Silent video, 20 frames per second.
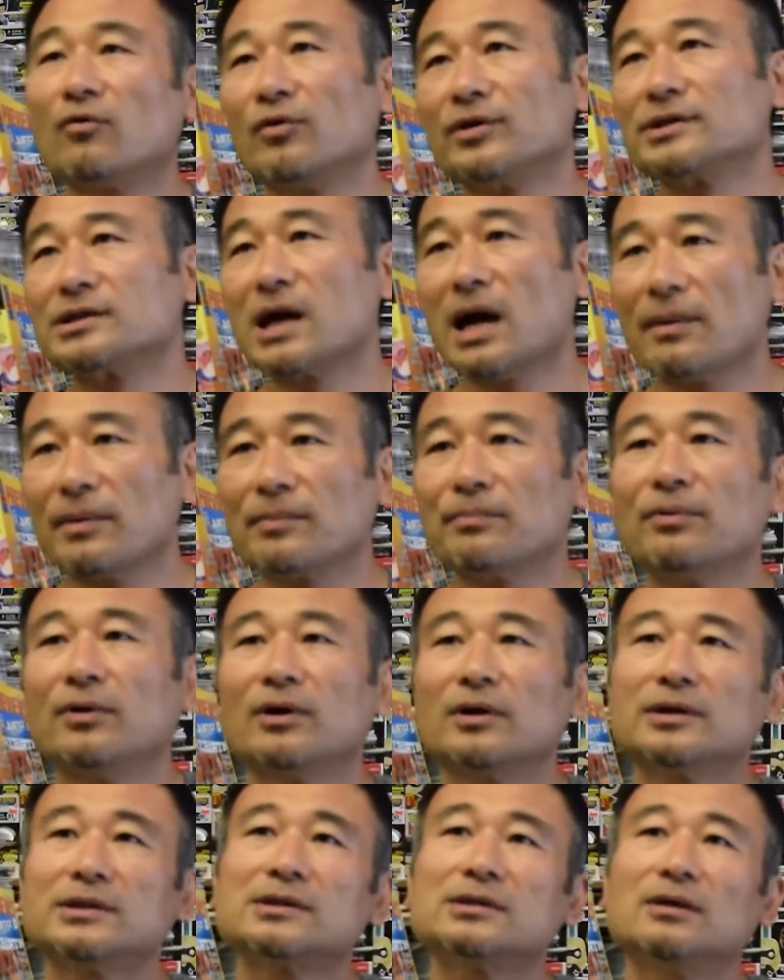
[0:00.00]
course, comic
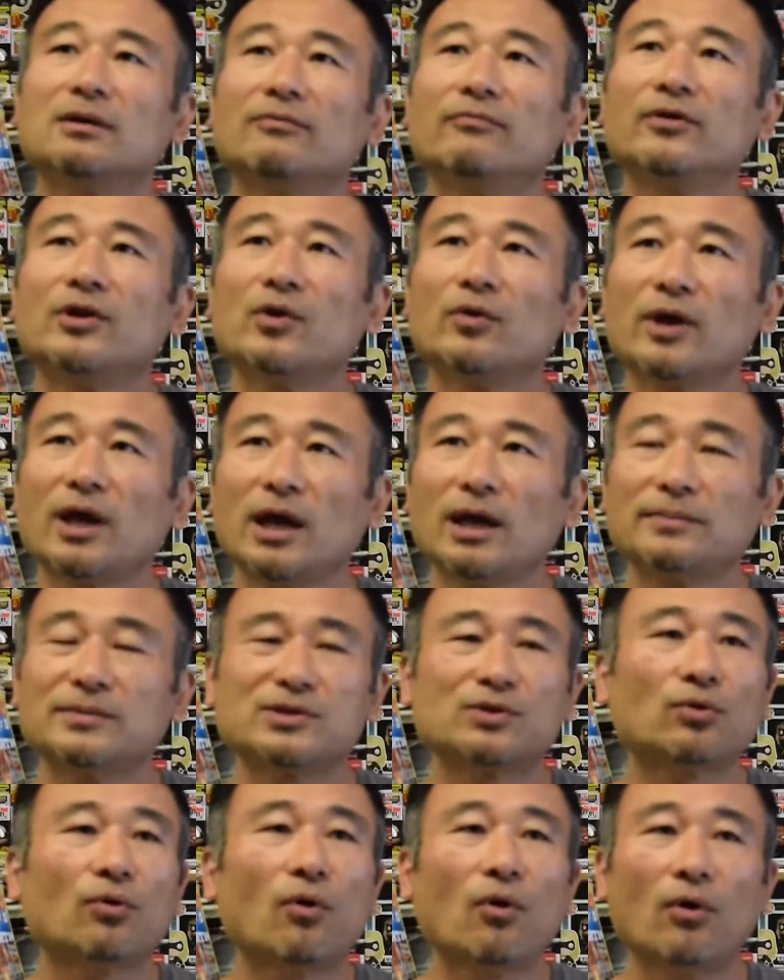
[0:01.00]
books, video games,
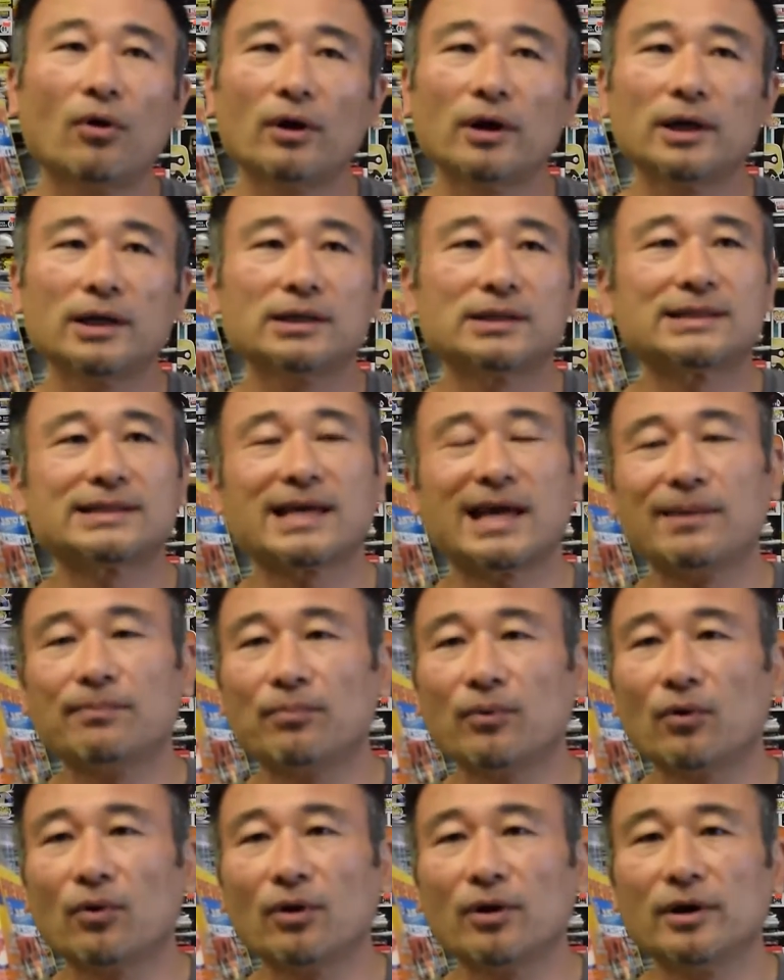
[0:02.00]
toys,
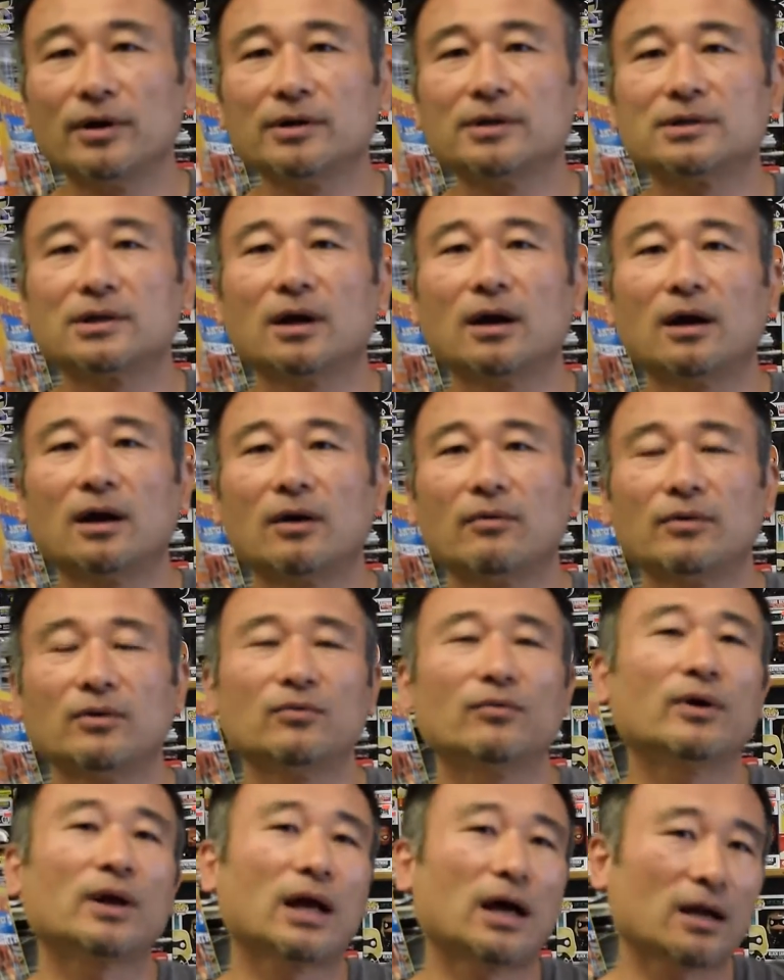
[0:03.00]
skateboards. Uh,
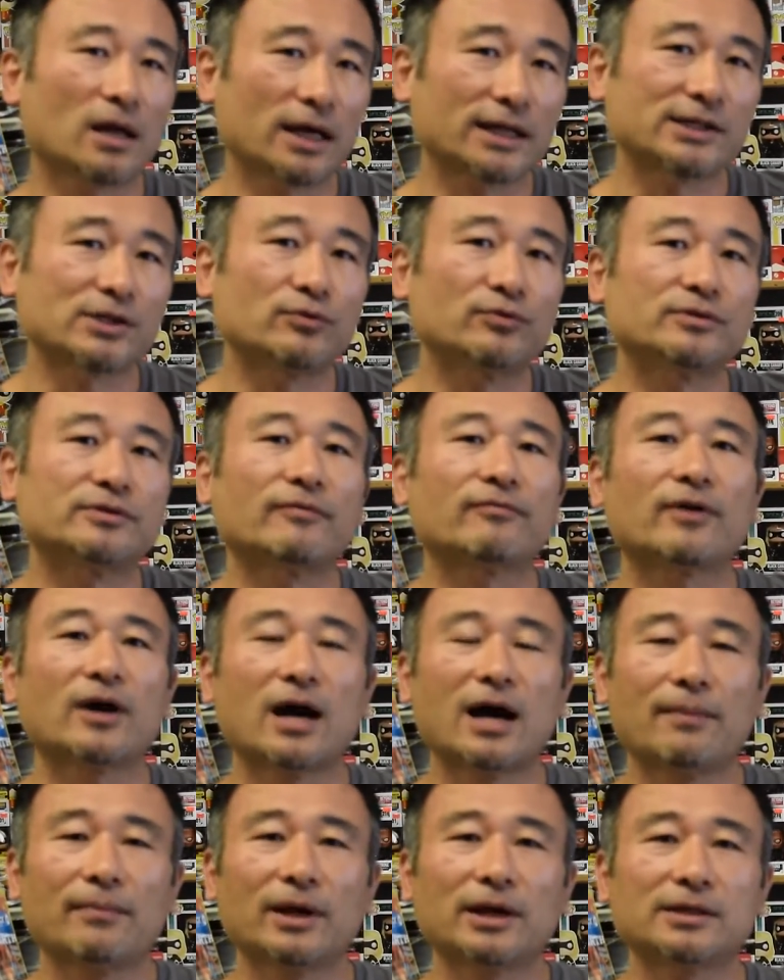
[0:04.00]
we do a lot of exclusive
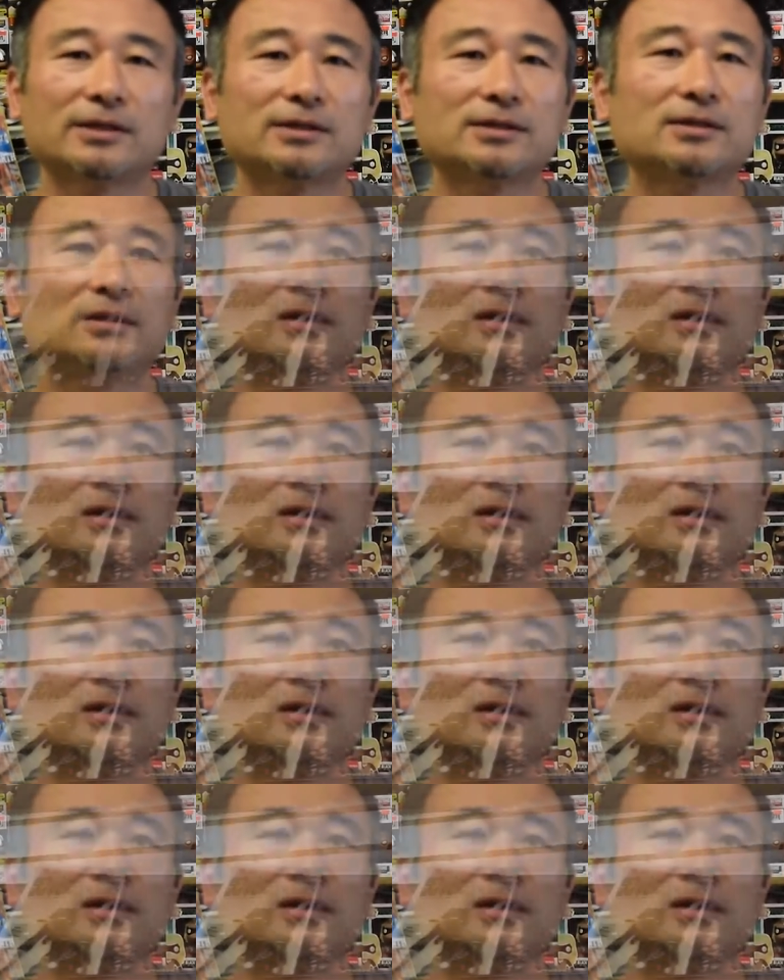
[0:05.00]
comics.